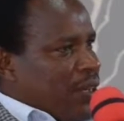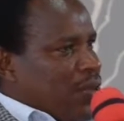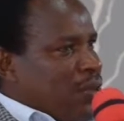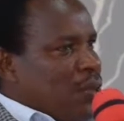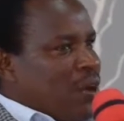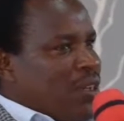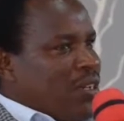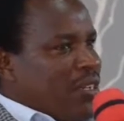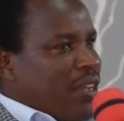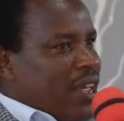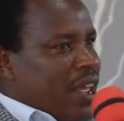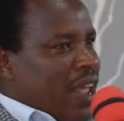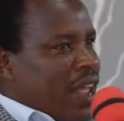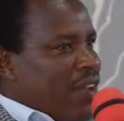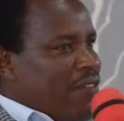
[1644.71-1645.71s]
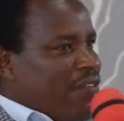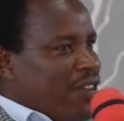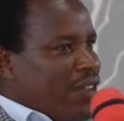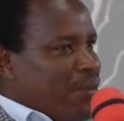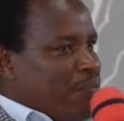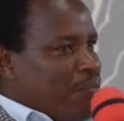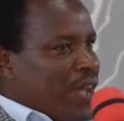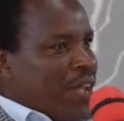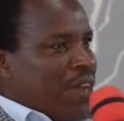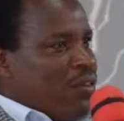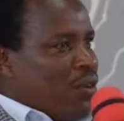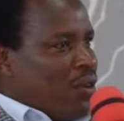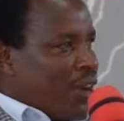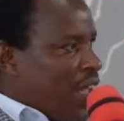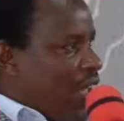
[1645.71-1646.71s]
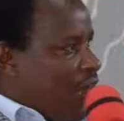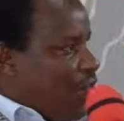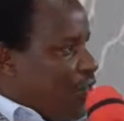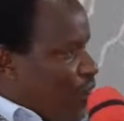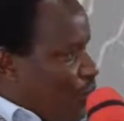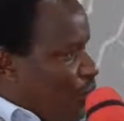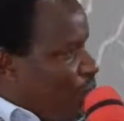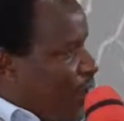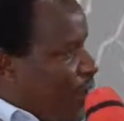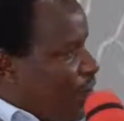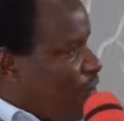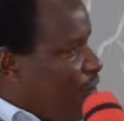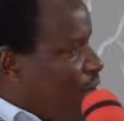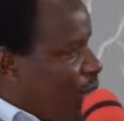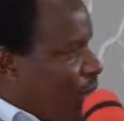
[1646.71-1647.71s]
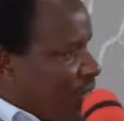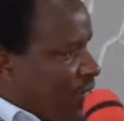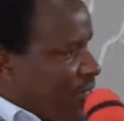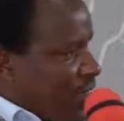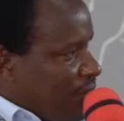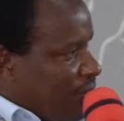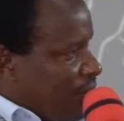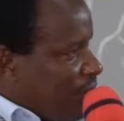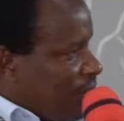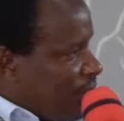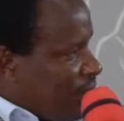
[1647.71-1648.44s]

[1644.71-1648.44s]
you want every man or every woman for yourself.